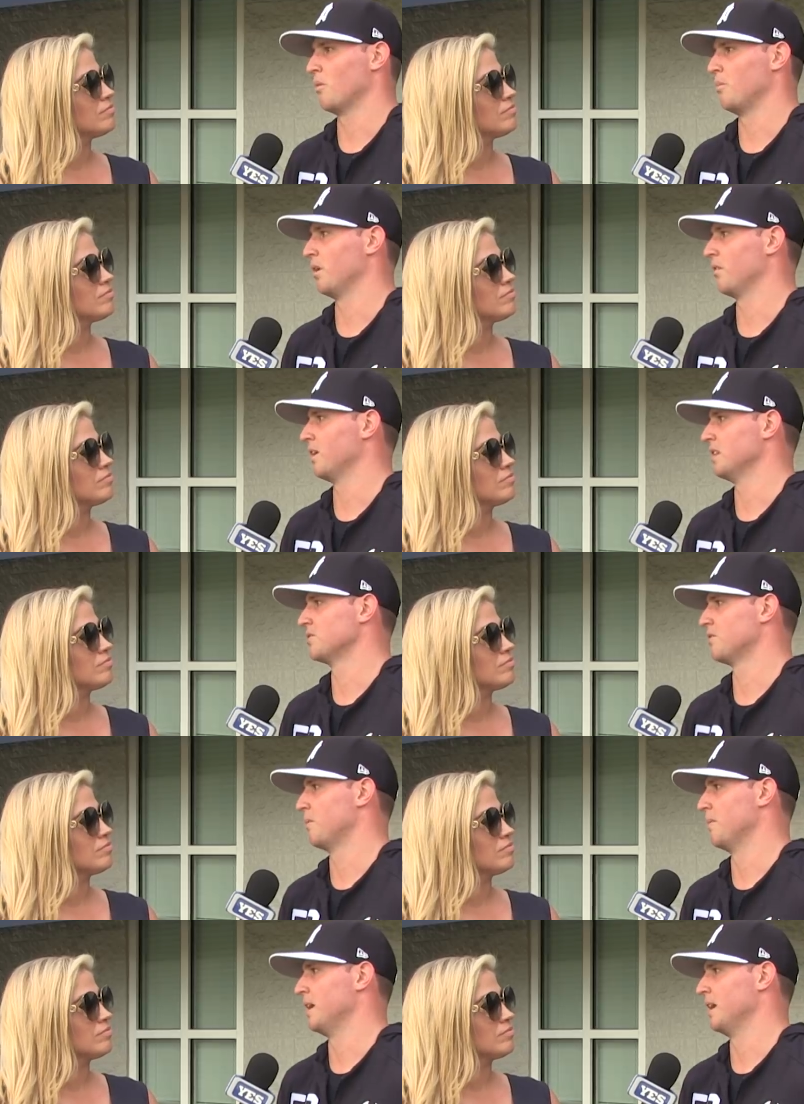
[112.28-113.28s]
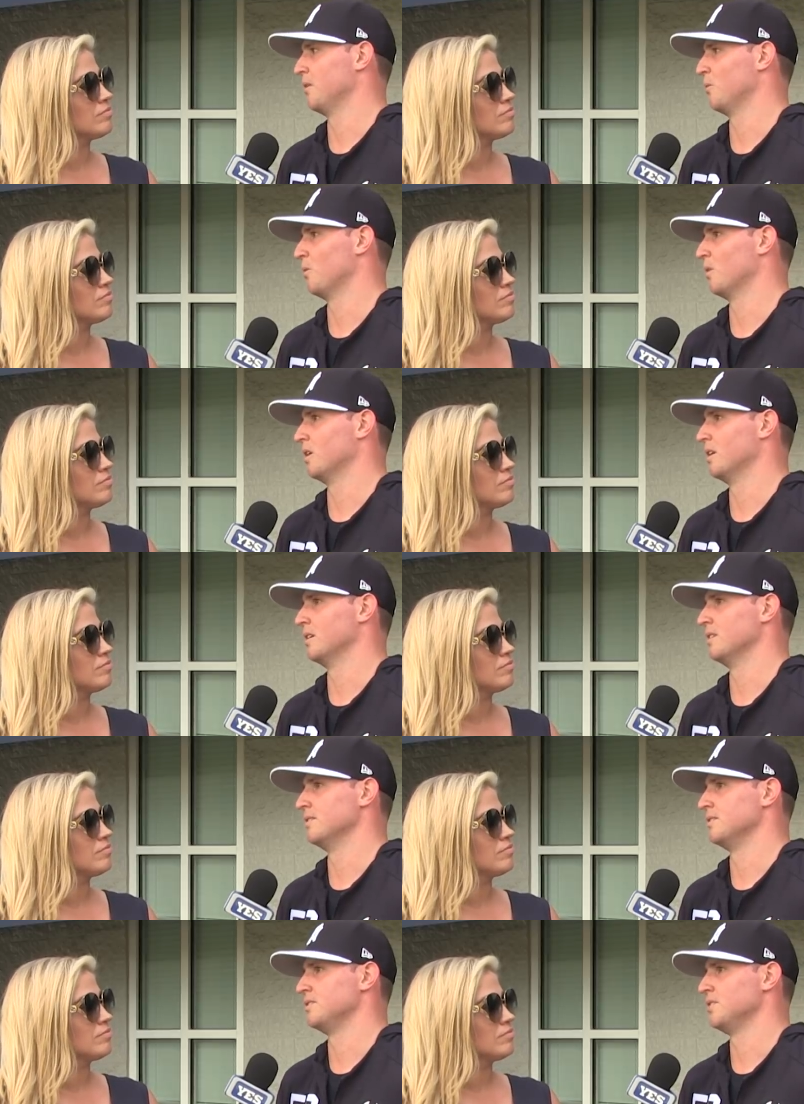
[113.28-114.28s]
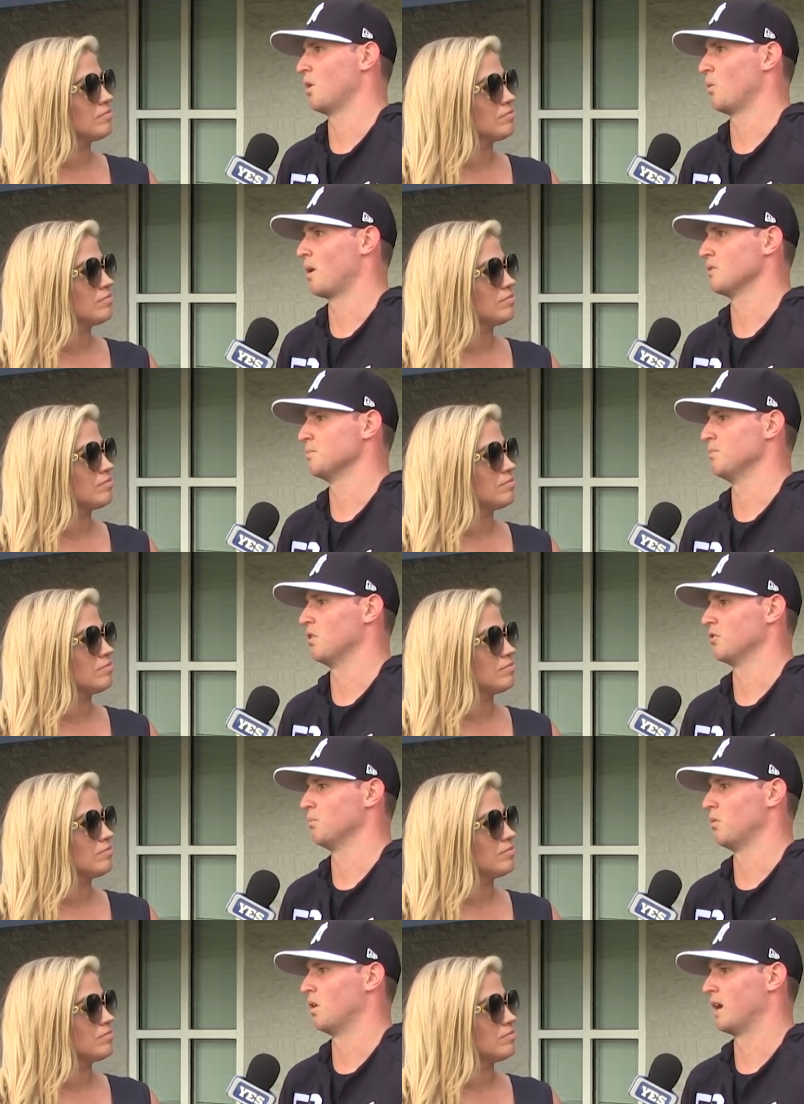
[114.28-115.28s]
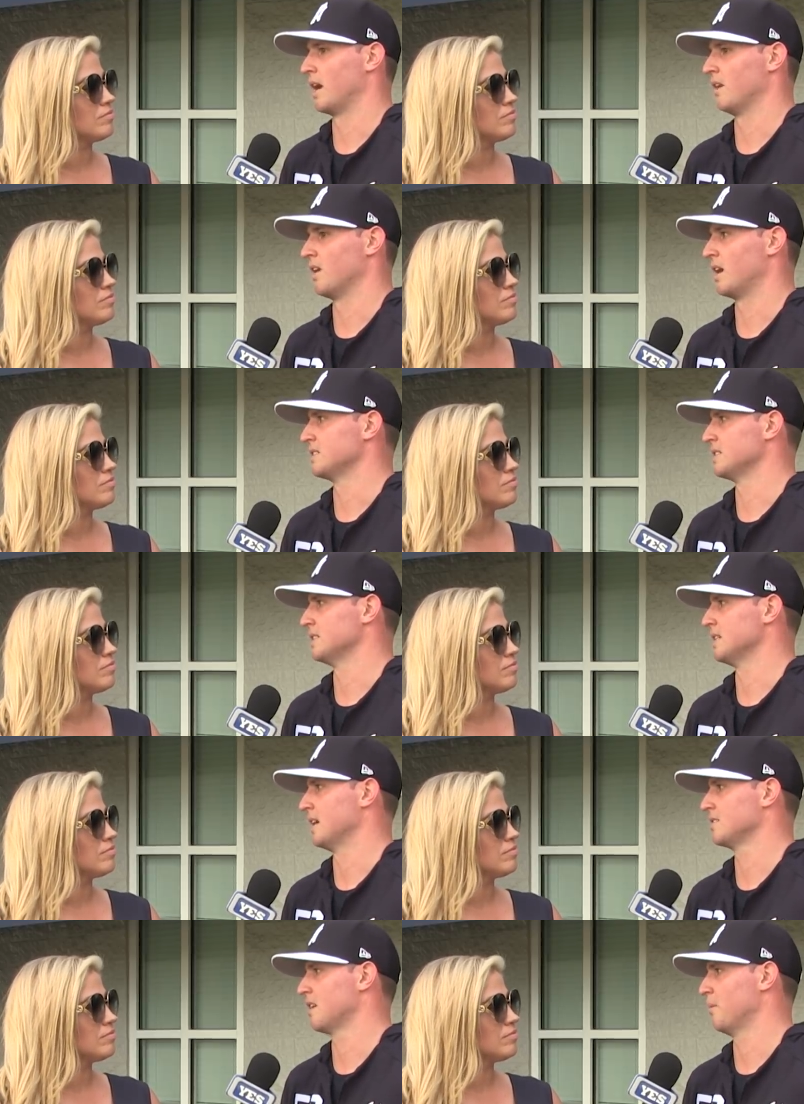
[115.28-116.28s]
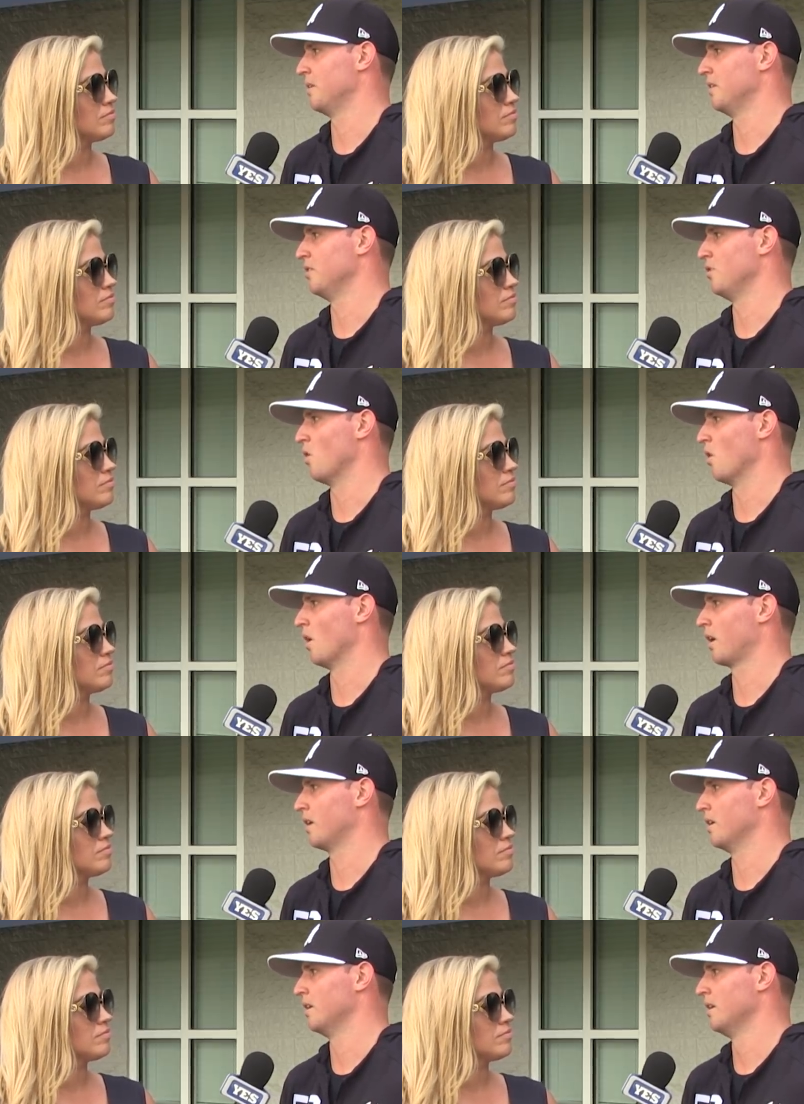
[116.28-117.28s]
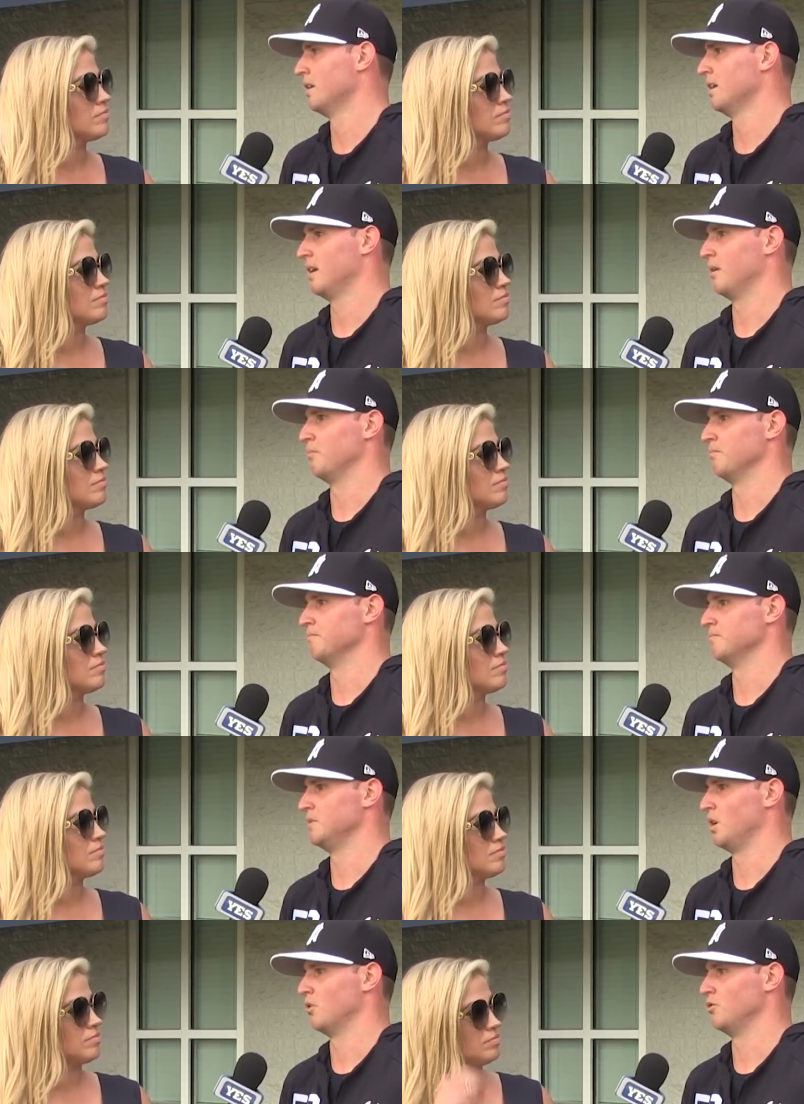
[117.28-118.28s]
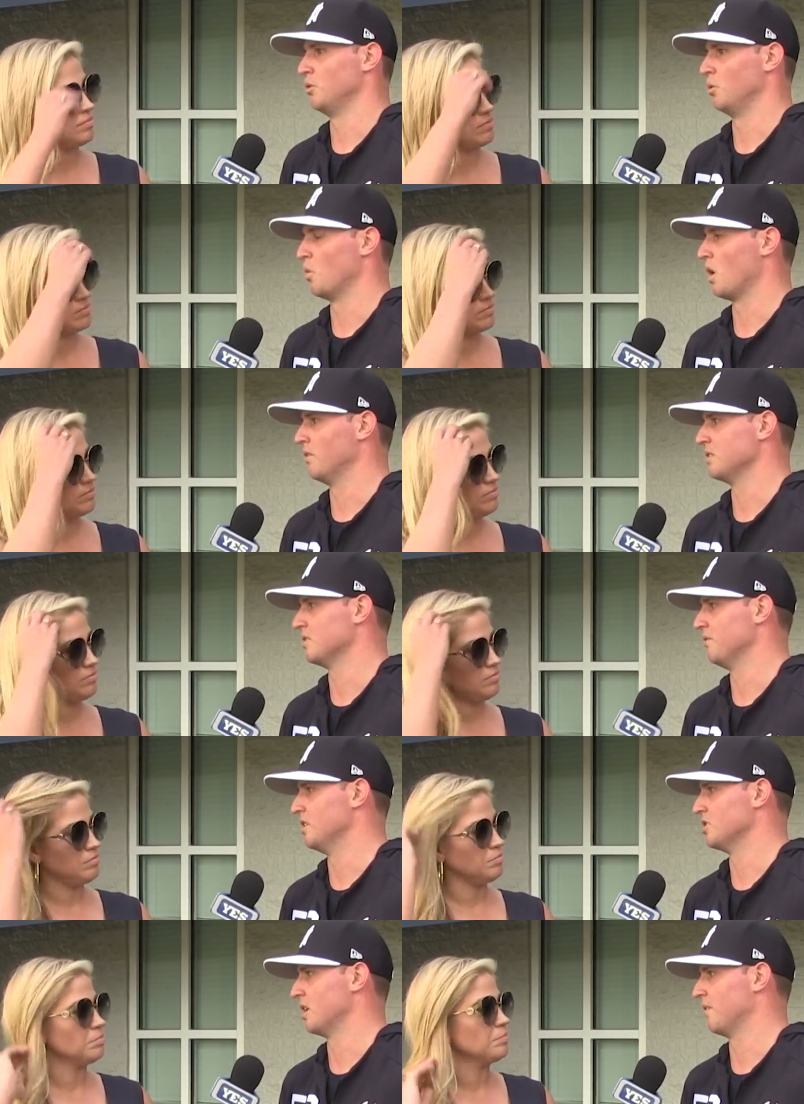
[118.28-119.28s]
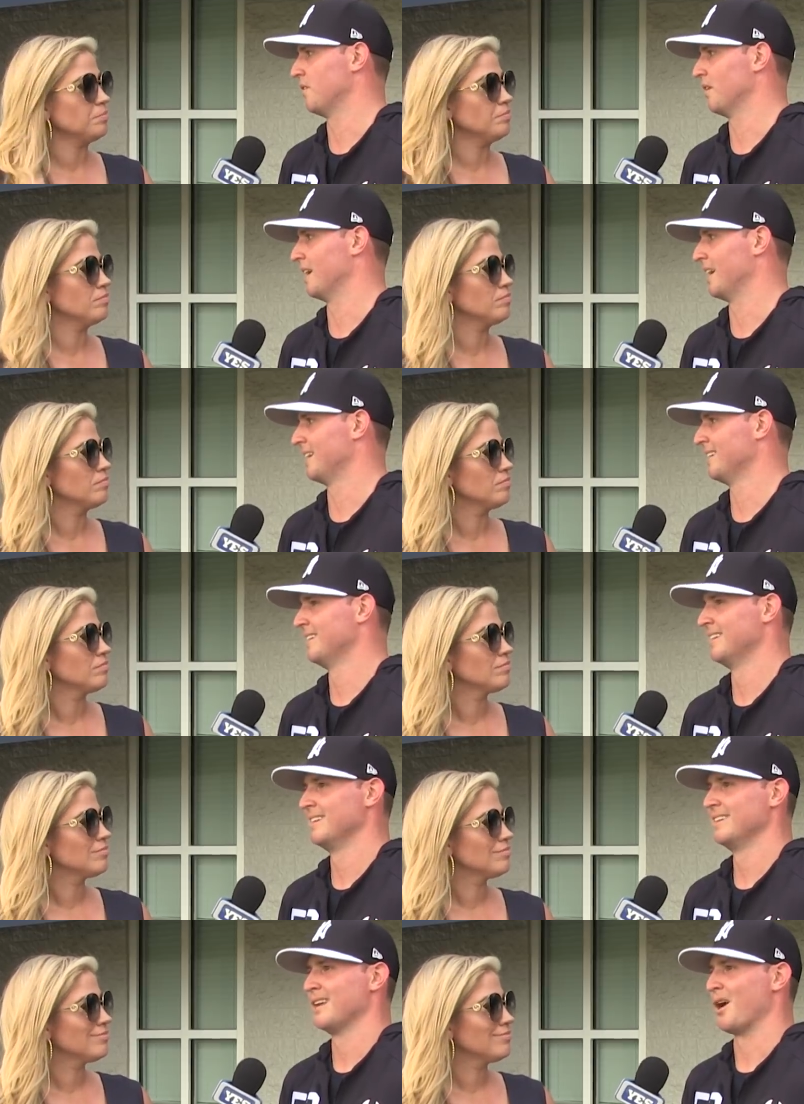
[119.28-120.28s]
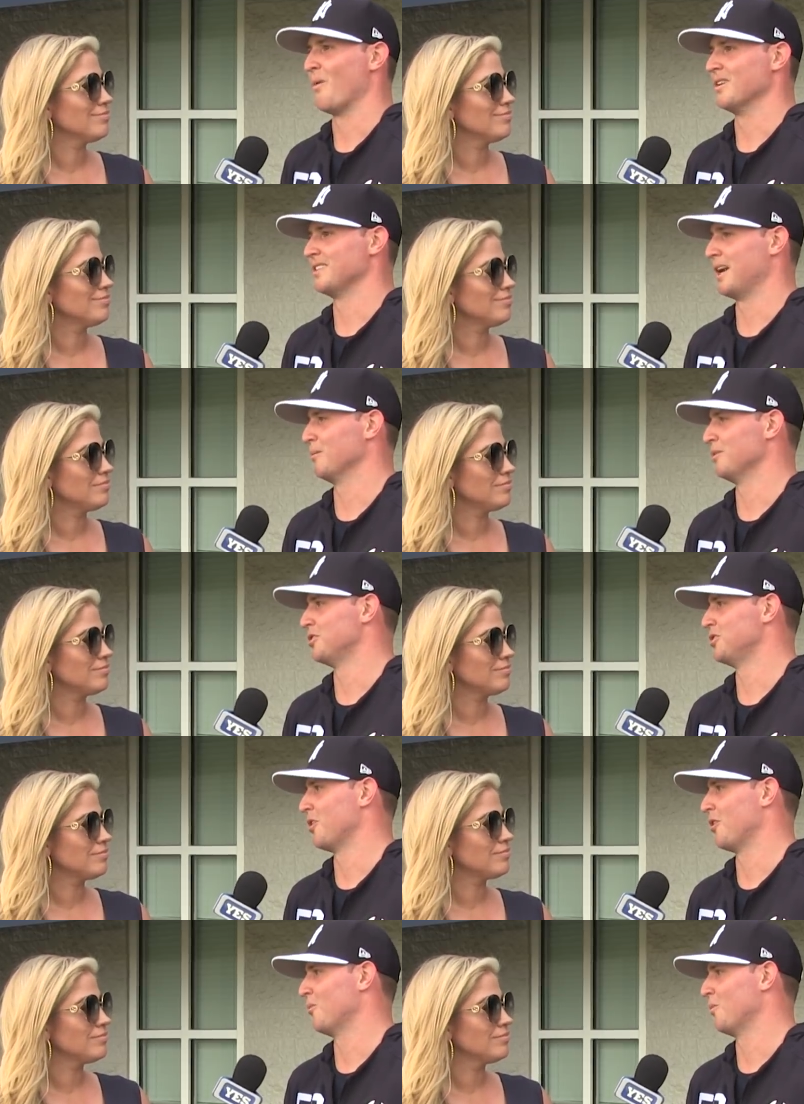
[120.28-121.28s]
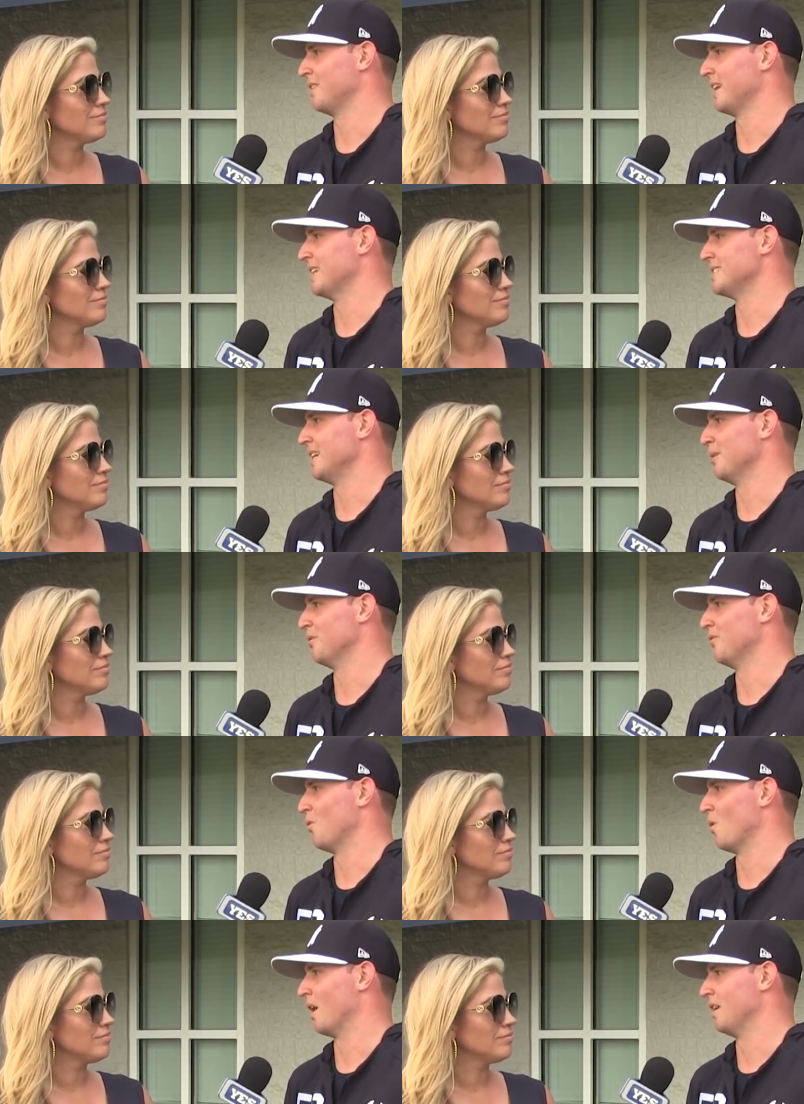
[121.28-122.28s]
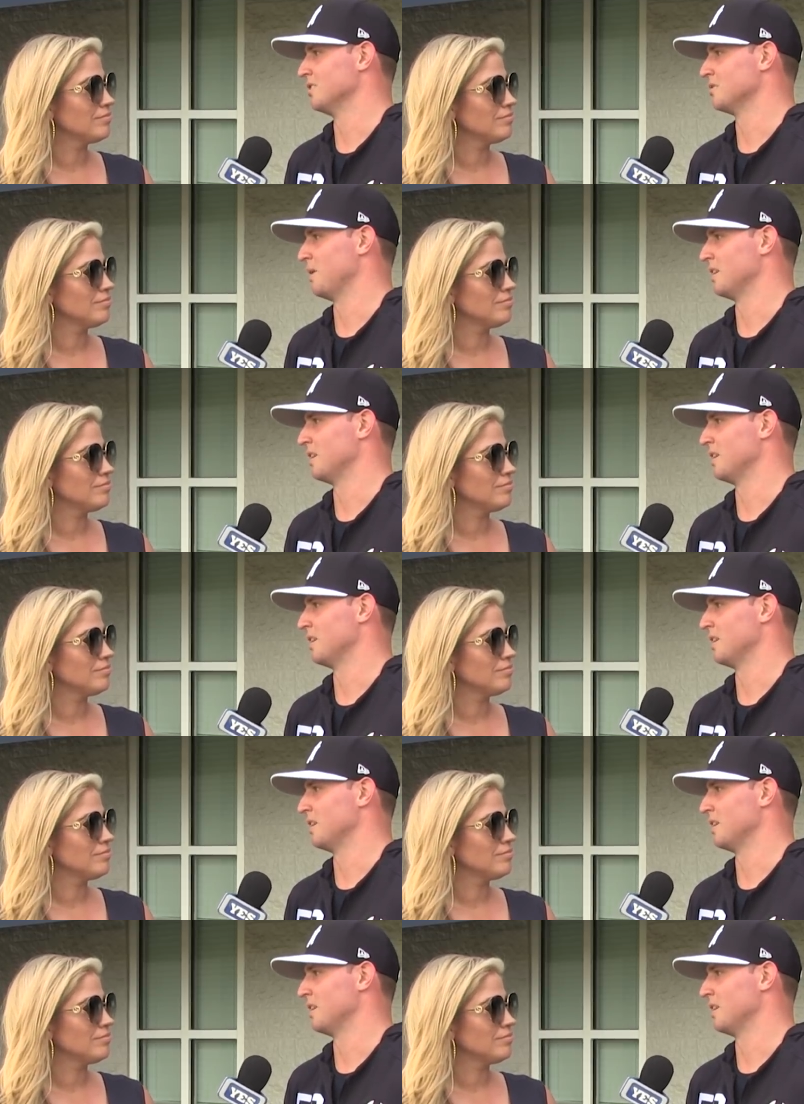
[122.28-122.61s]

Speaker 1: of the bigger things for me was, you know, when I was in Baltimore, I had a lot of success coming in New York and, and you know, doing well in this division. I felt like I wasn't able to show them what they had seen before. I just,